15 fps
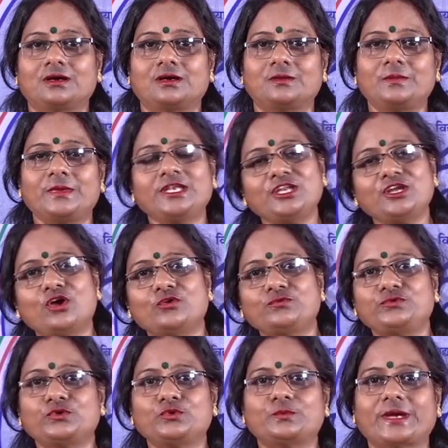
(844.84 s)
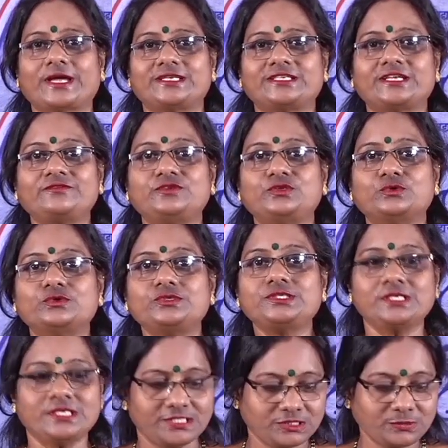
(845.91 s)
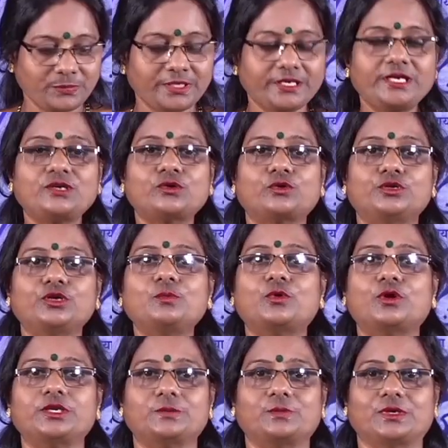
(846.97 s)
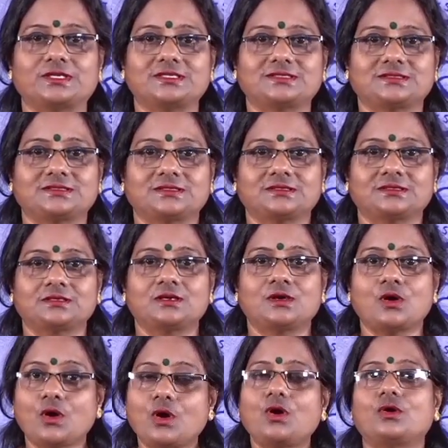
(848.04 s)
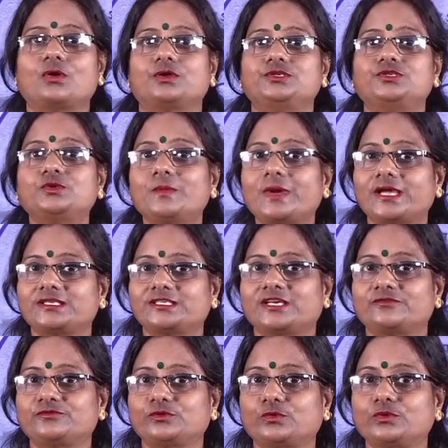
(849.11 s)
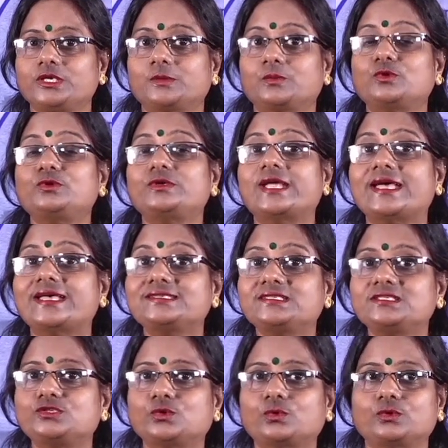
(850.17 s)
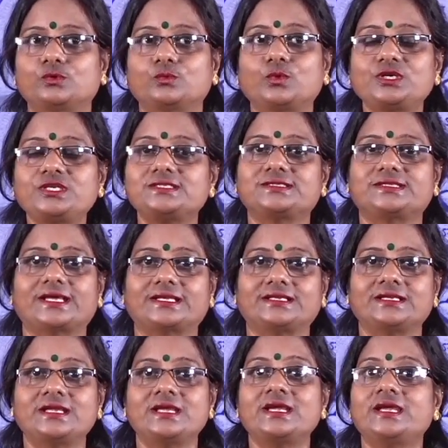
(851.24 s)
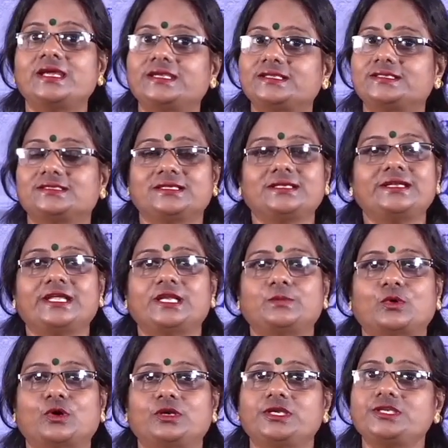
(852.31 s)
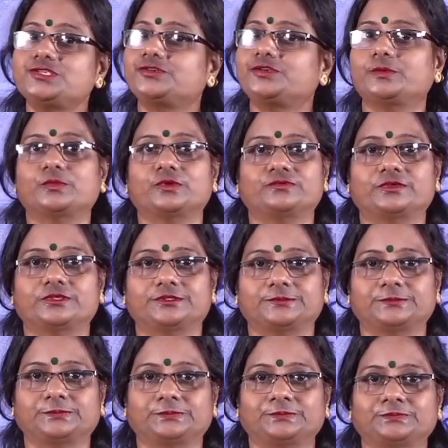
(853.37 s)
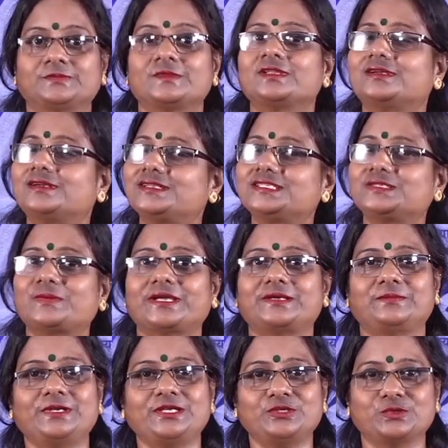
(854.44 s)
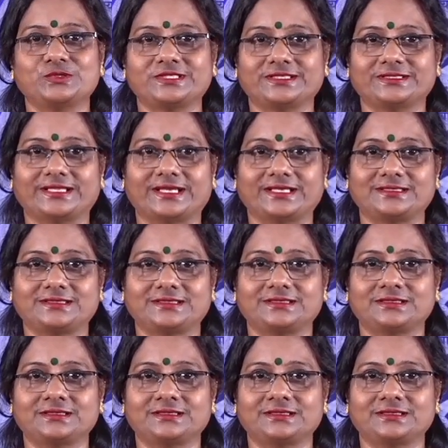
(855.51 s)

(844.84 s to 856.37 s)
Many of you might have used spirit on your body parts. Or you might have known about acetone. What is that? It is the nail polish remover. Girls might be using that.